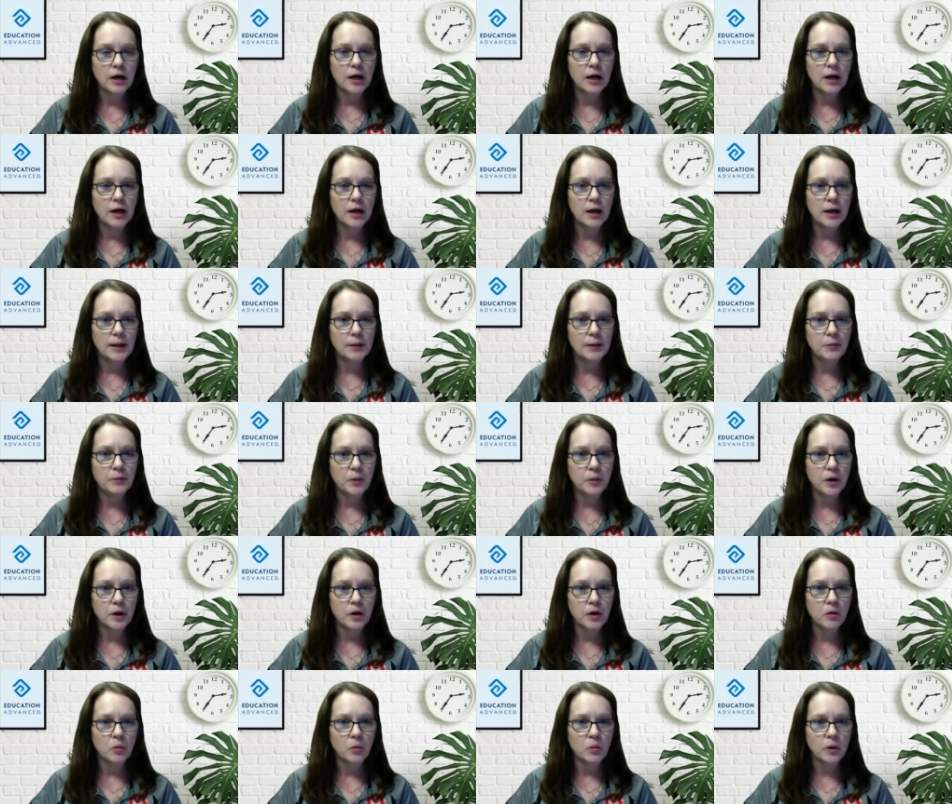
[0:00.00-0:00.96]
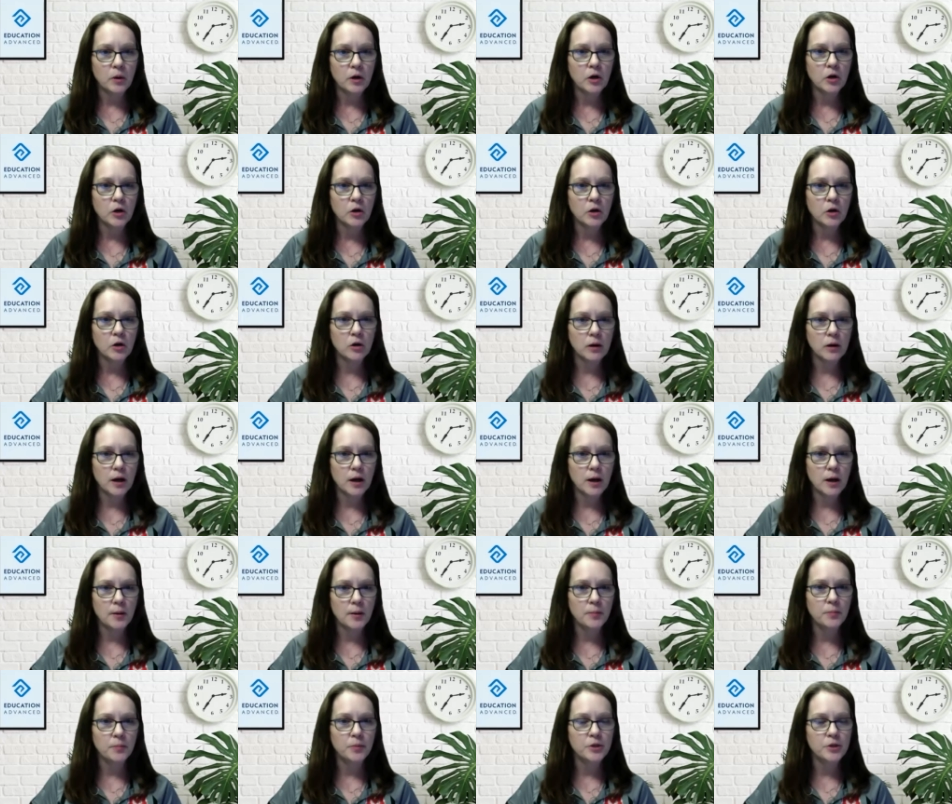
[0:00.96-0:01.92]
uh, where we're uh,
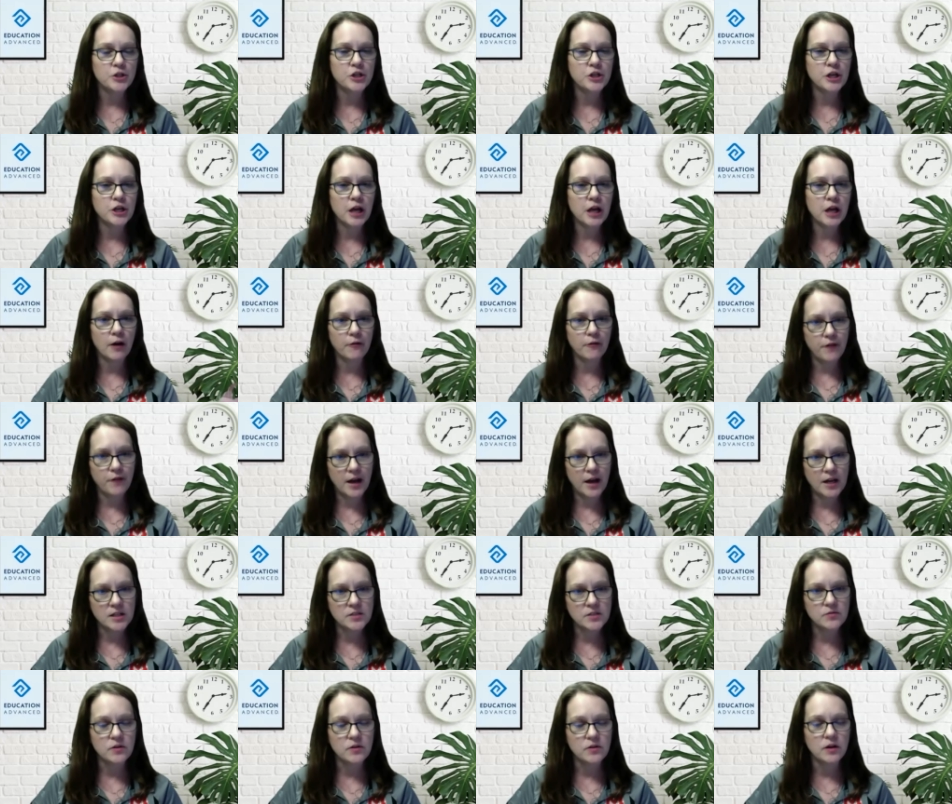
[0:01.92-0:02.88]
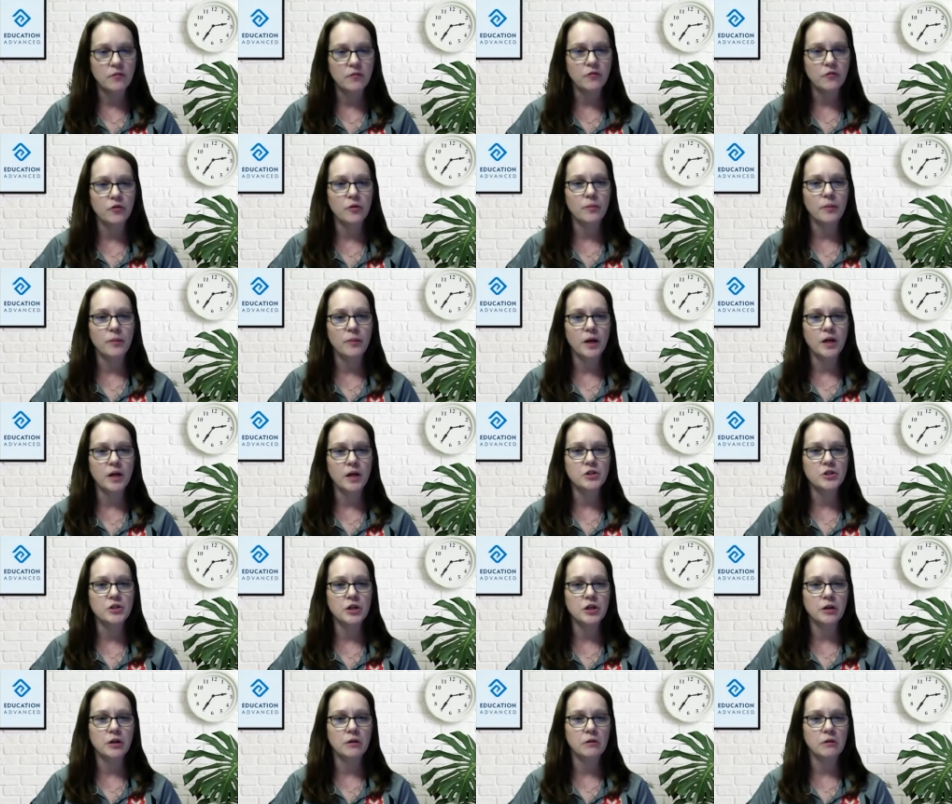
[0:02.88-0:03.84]
pushing out FAFSA
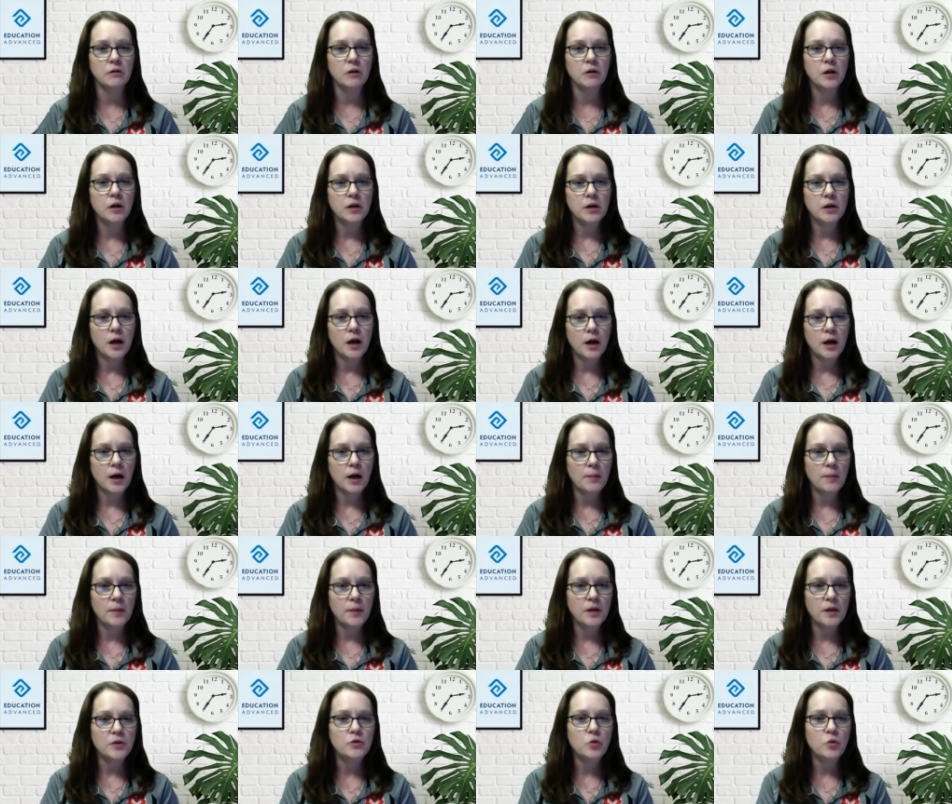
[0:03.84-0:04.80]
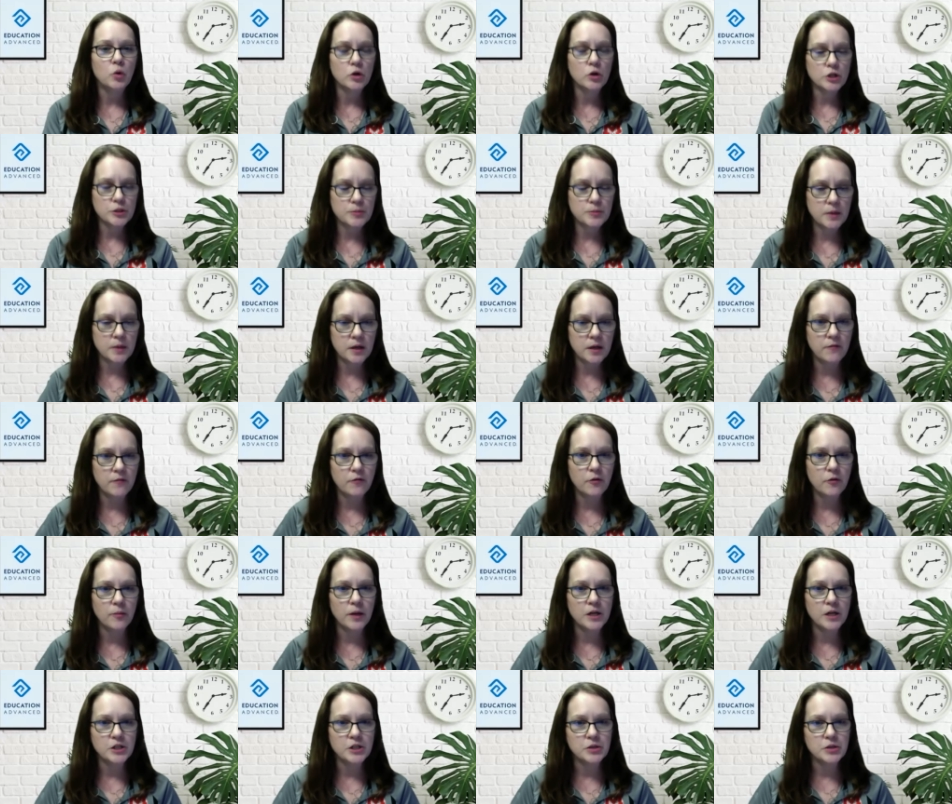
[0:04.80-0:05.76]
information um, endorsement
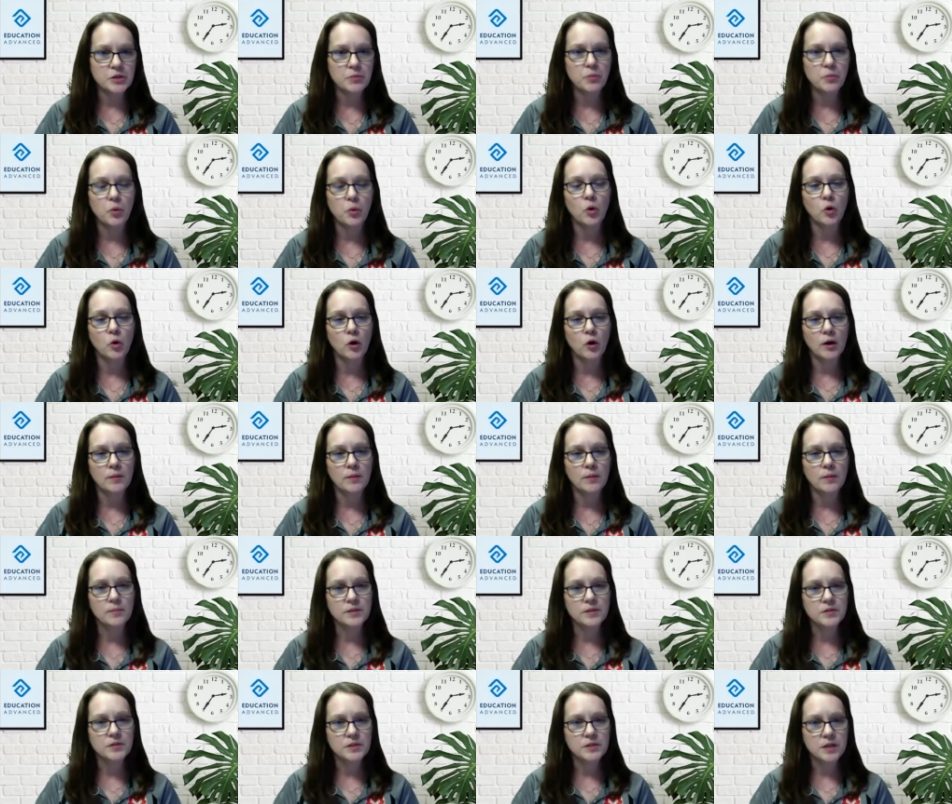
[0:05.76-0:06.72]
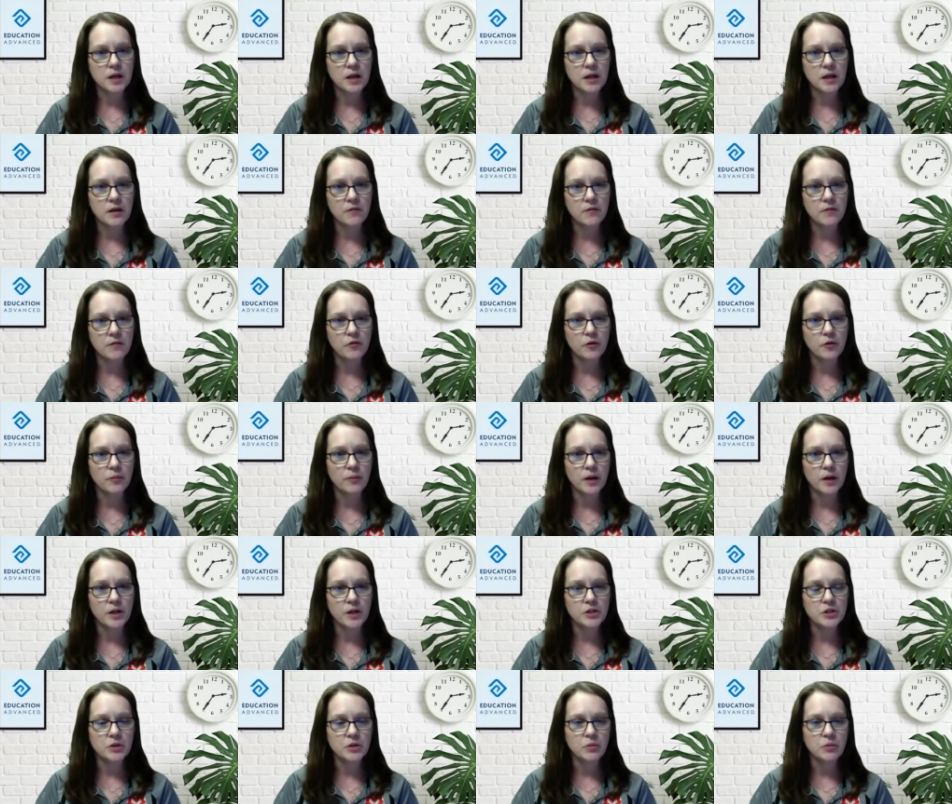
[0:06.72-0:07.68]
information, programs of study
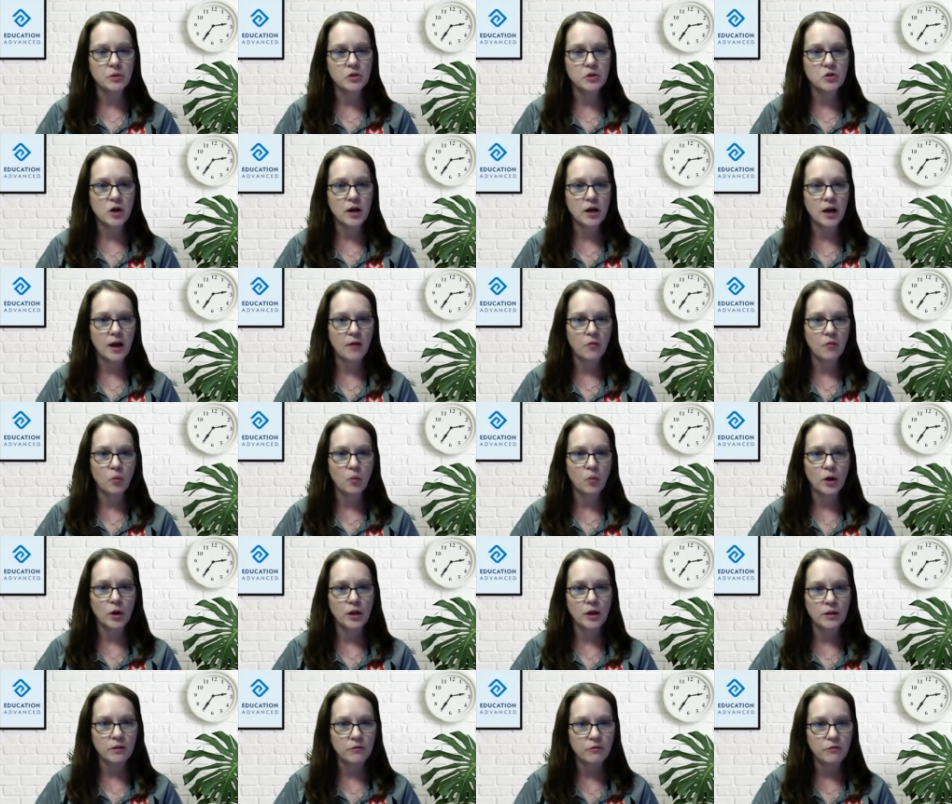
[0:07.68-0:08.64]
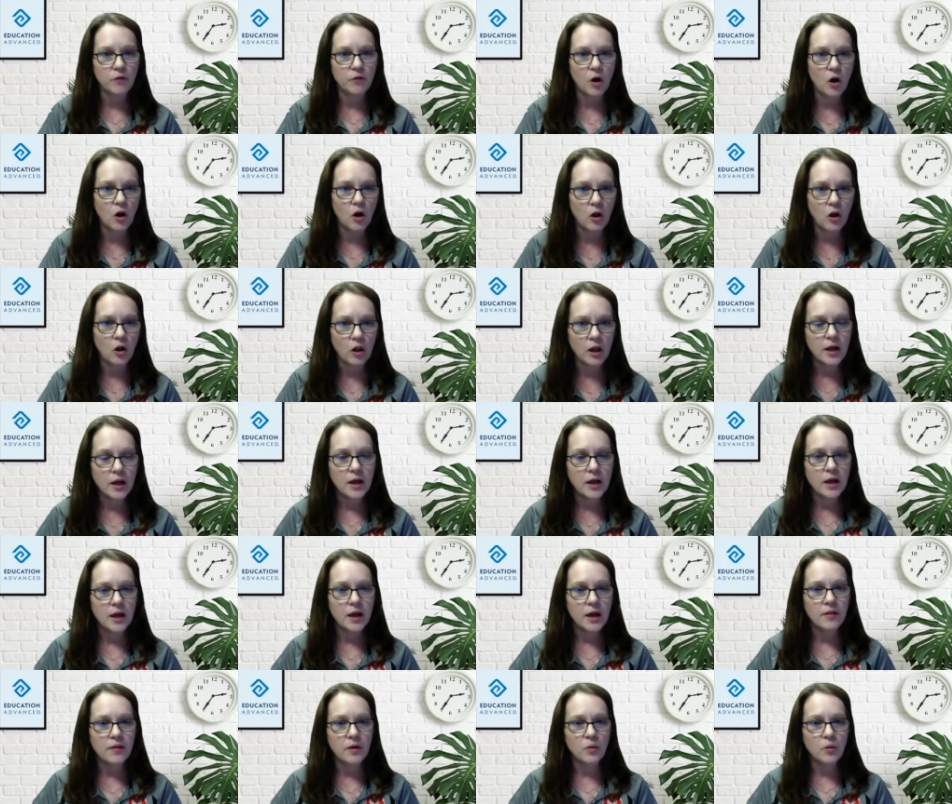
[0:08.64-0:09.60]
information. We try to have one in the fall
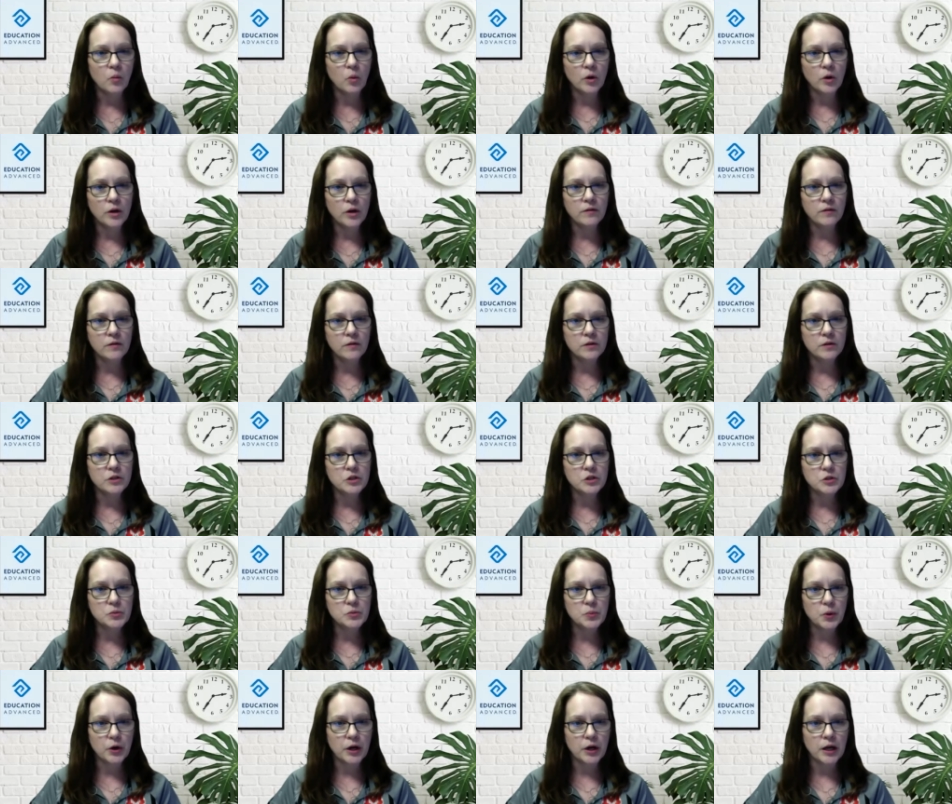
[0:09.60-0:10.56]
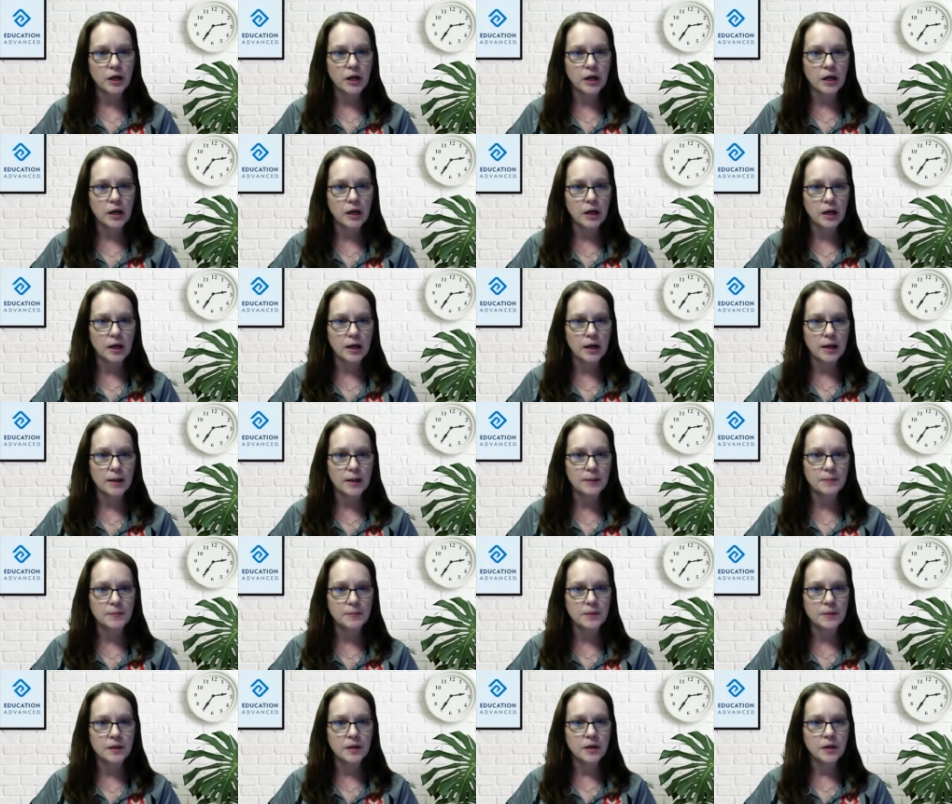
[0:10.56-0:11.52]
and then one in the spring. Um,